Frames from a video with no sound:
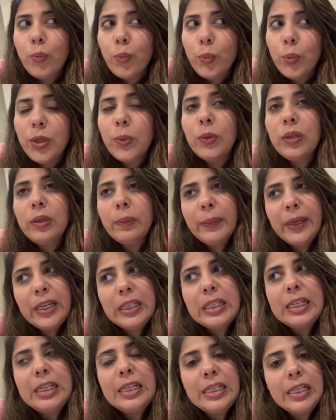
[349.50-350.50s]
We will
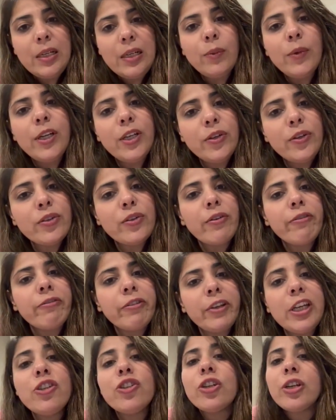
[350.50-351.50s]
make detailed videos of
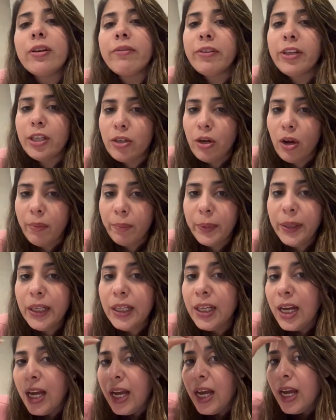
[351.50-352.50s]
each and every
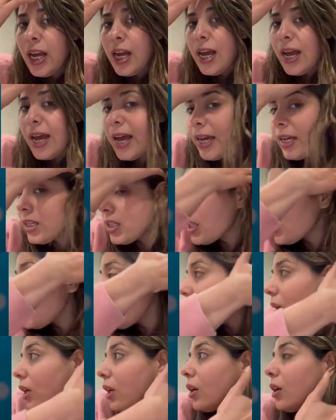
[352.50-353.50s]
topic, and
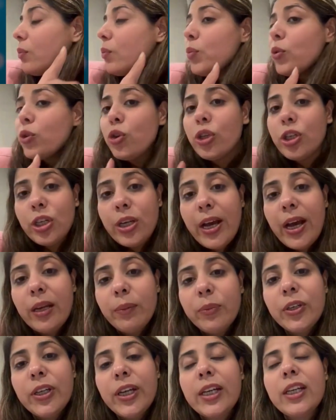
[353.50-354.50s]
to
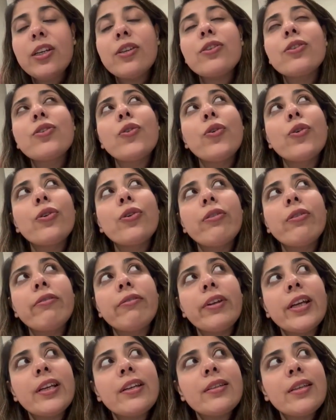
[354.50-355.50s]
help you getting a score of
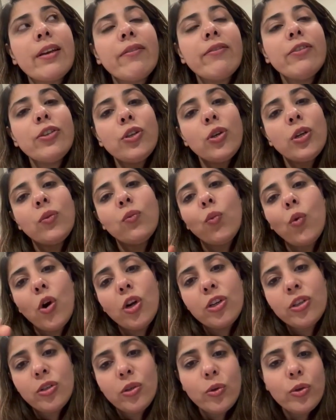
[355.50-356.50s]
like 7, so you can
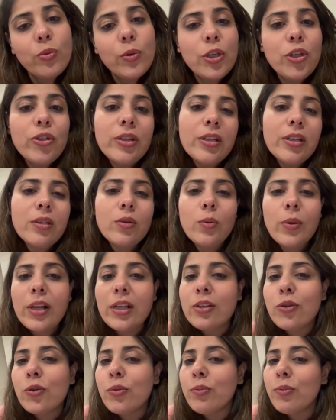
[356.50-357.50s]
watch those videos as
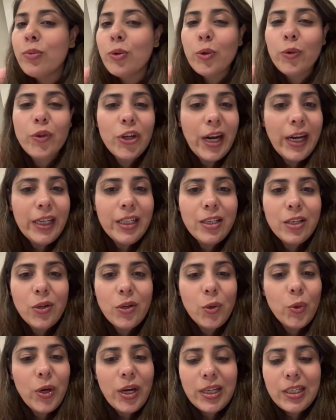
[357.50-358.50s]
well to improve your IELTS
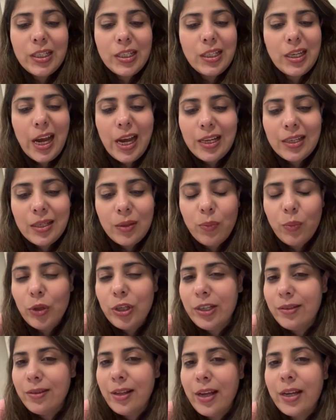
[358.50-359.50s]
score. It's as
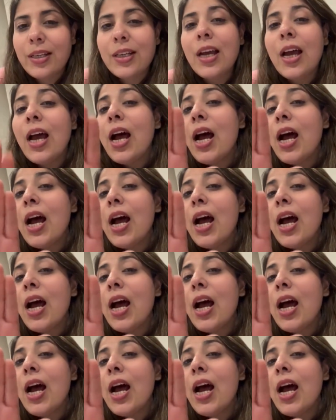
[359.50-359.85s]
simple as that.